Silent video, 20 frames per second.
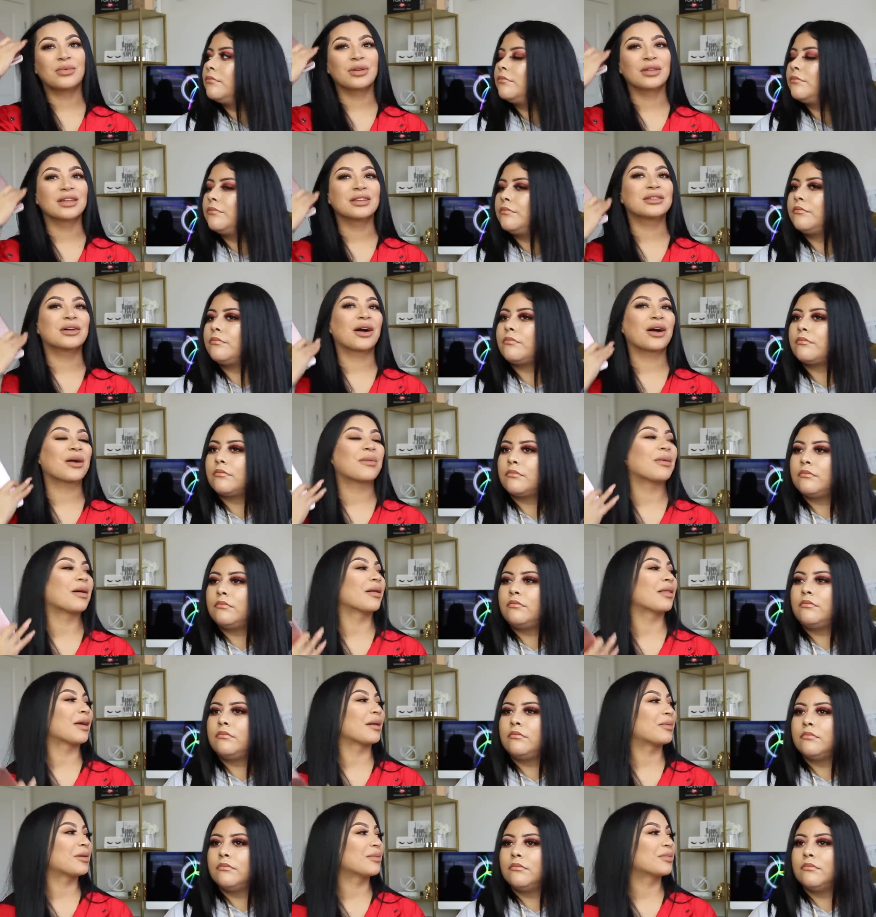Speaker 1: really talk about
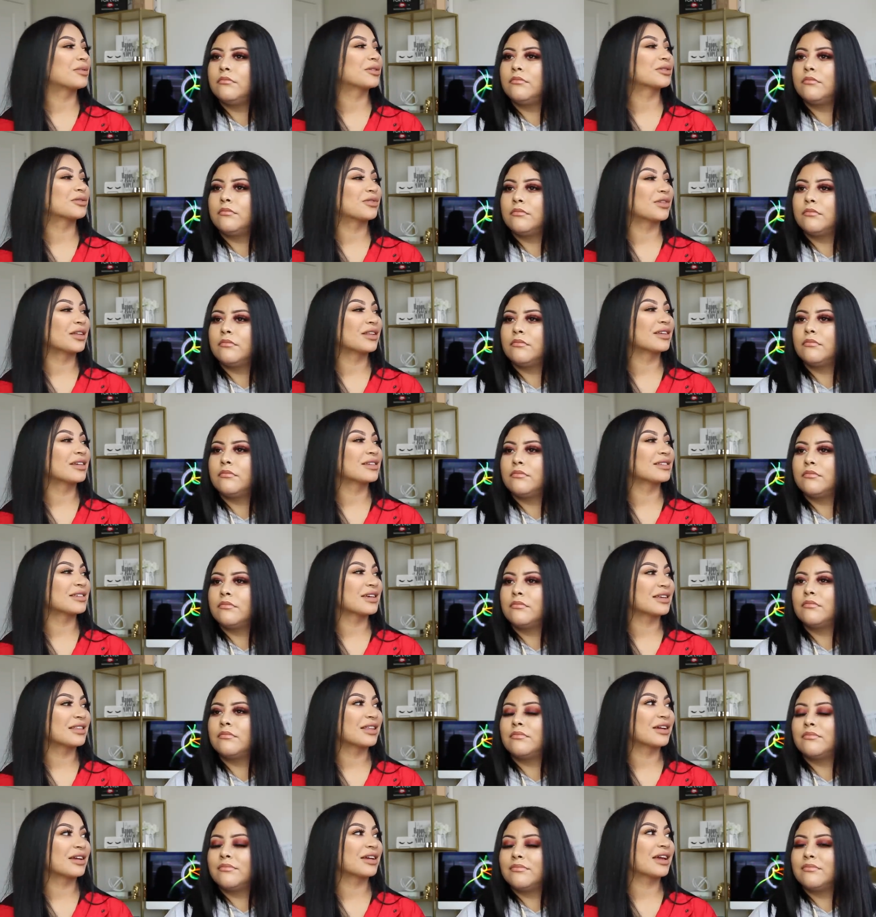like people's feelings. Like
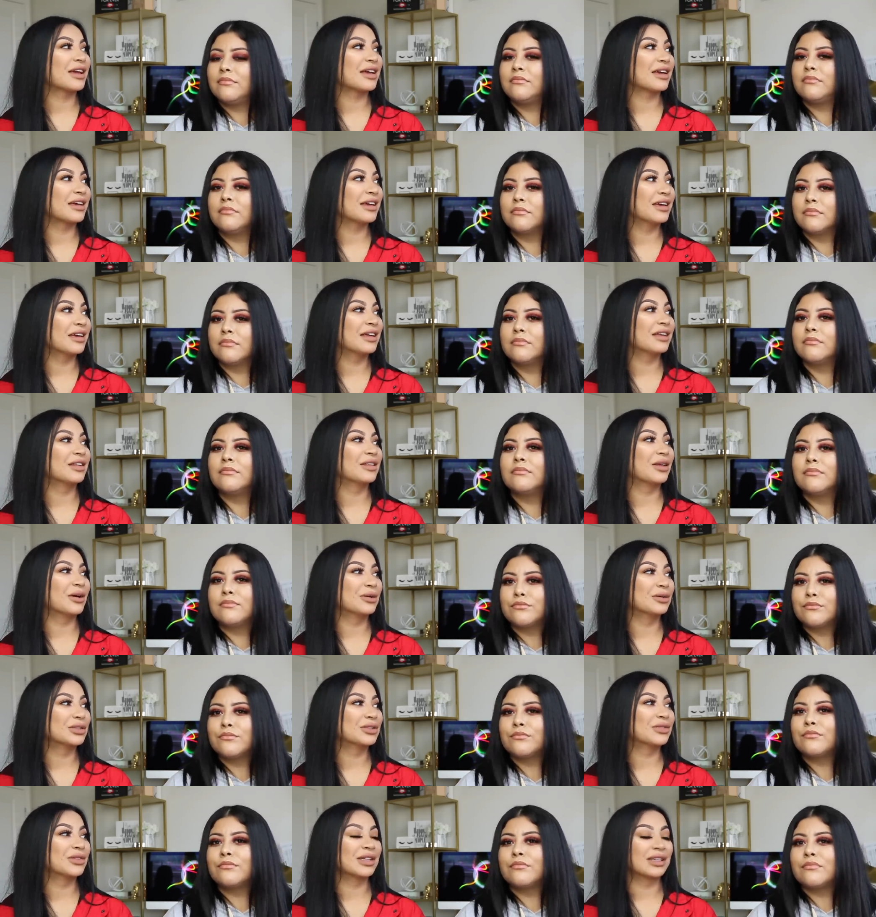they get in
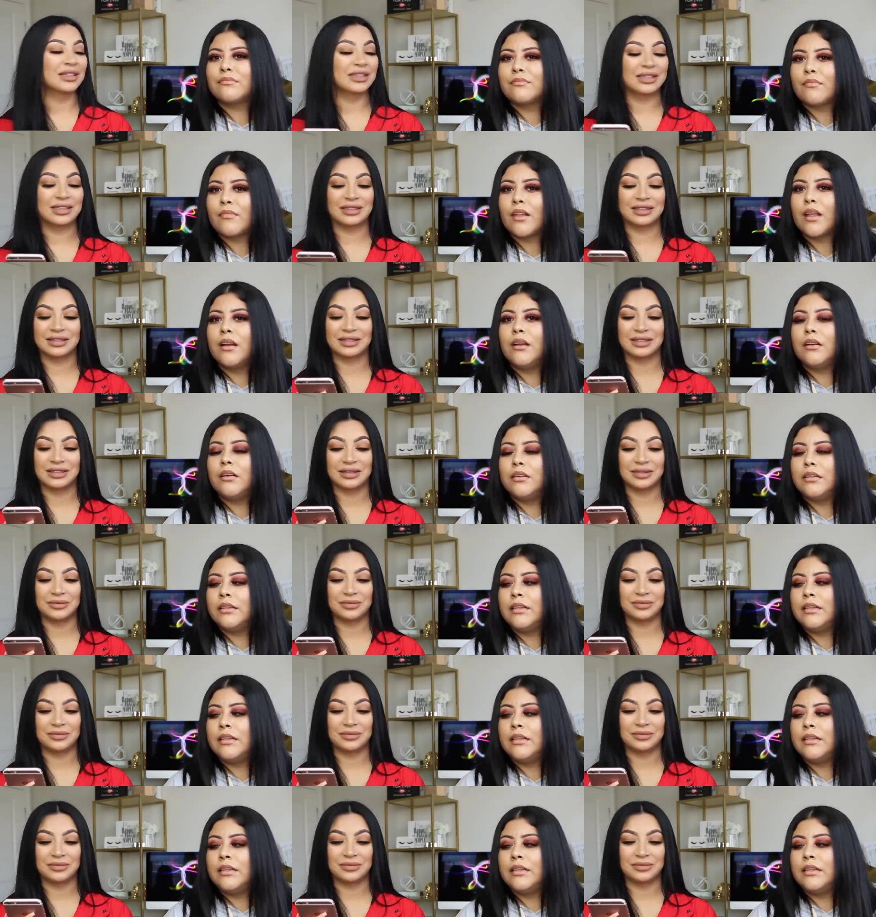those feelings.